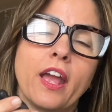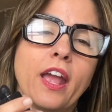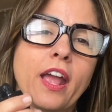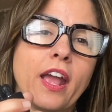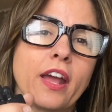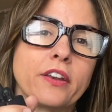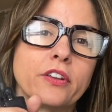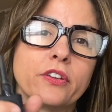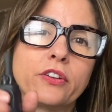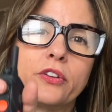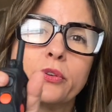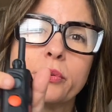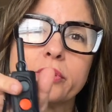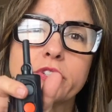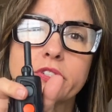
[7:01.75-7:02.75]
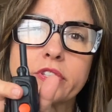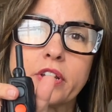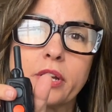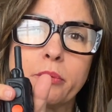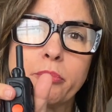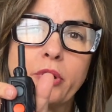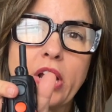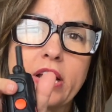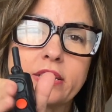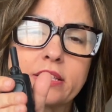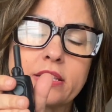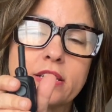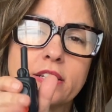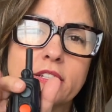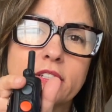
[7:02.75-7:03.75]
and you are just going to
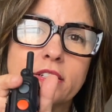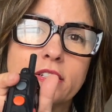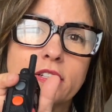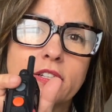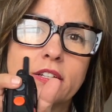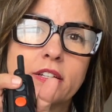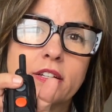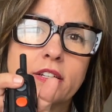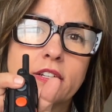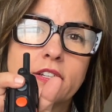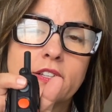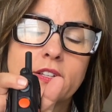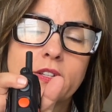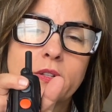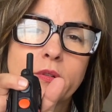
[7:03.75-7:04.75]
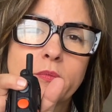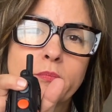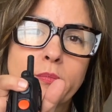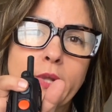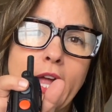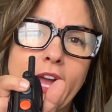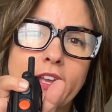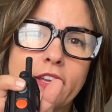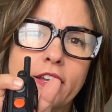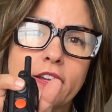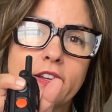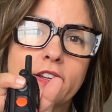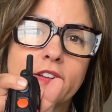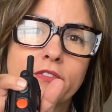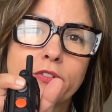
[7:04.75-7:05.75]
press black
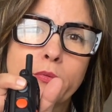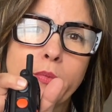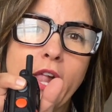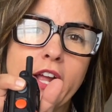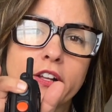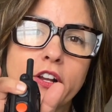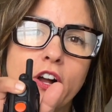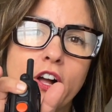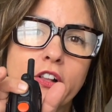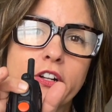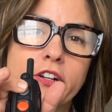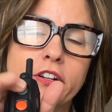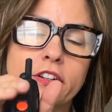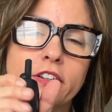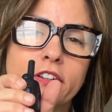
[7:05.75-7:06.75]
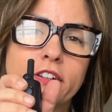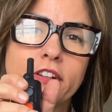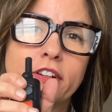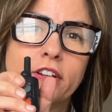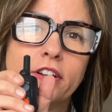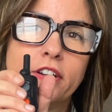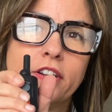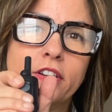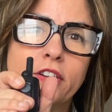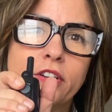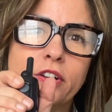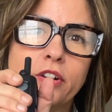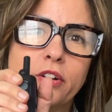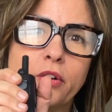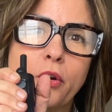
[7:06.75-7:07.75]
for black collar,
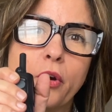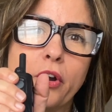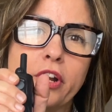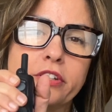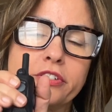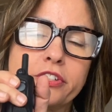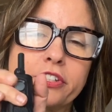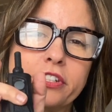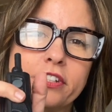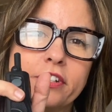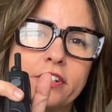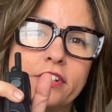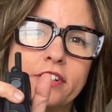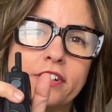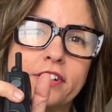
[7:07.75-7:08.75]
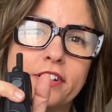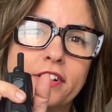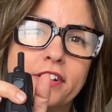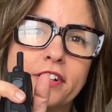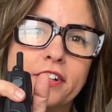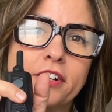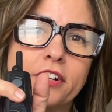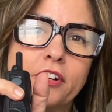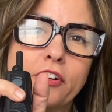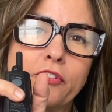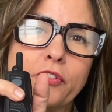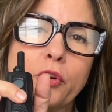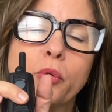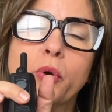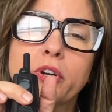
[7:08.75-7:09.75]
orange
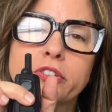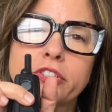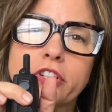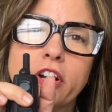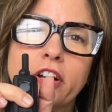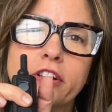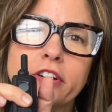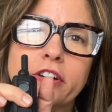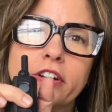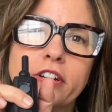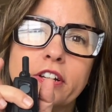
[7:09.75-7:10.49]
for orange collar.